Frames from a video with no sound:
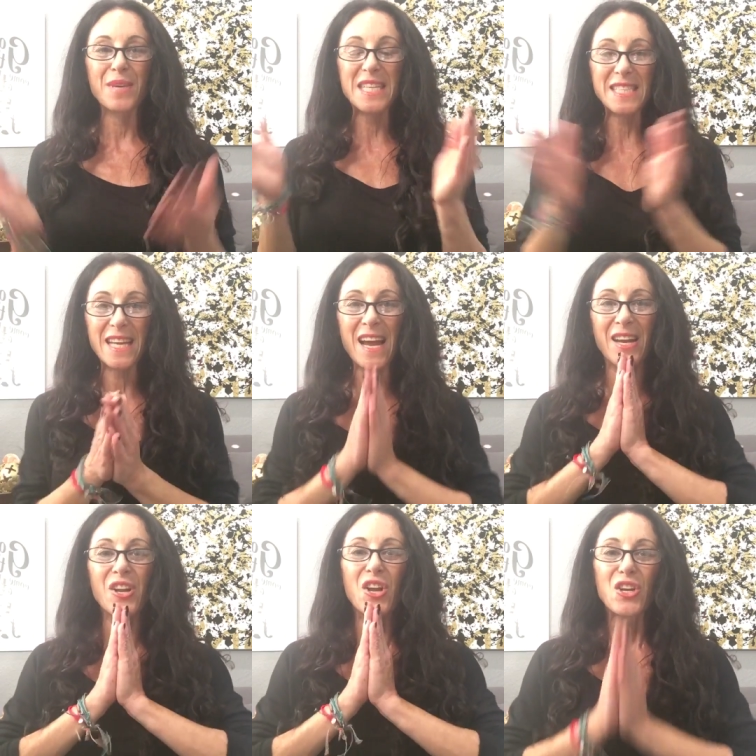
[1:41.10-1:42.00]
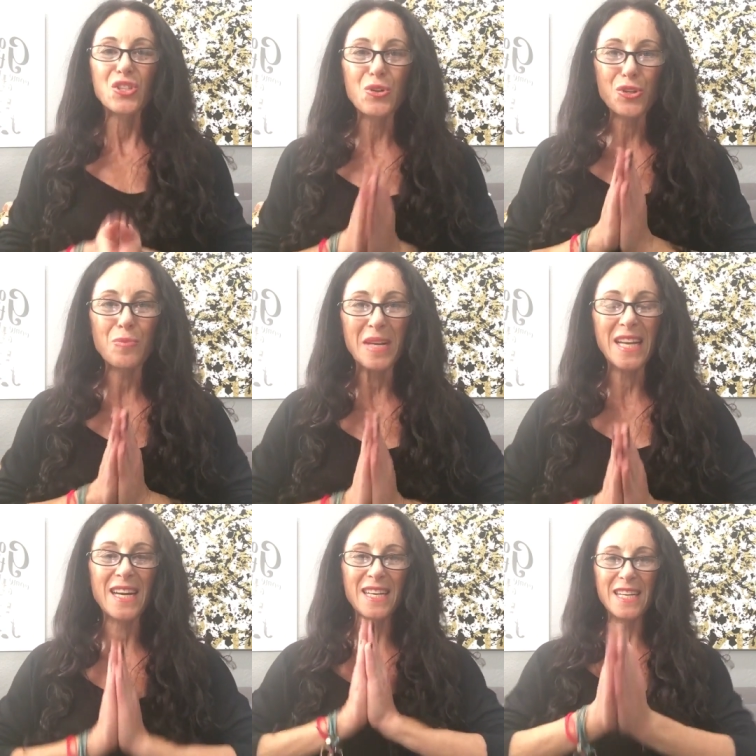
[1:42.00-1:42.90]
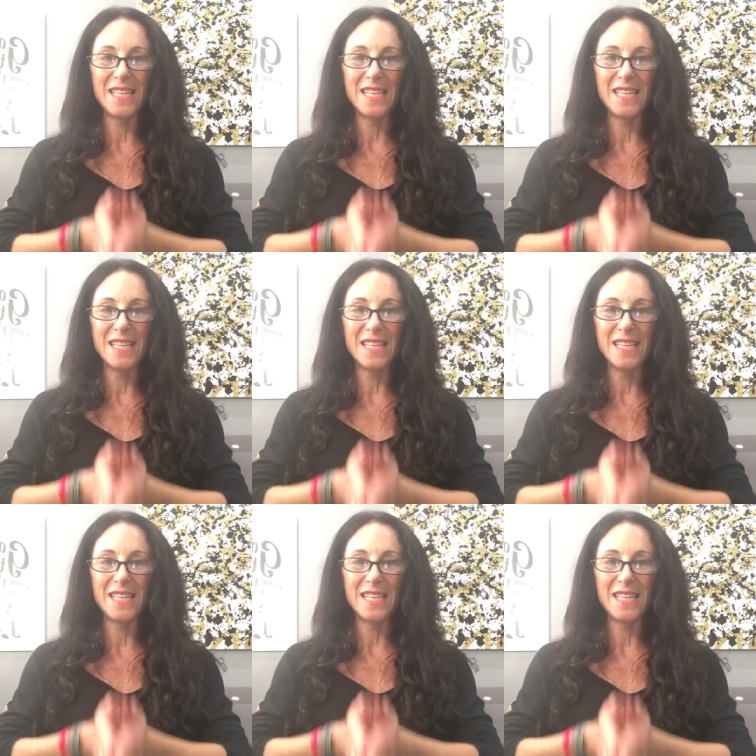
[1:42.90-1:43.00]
Because again, social media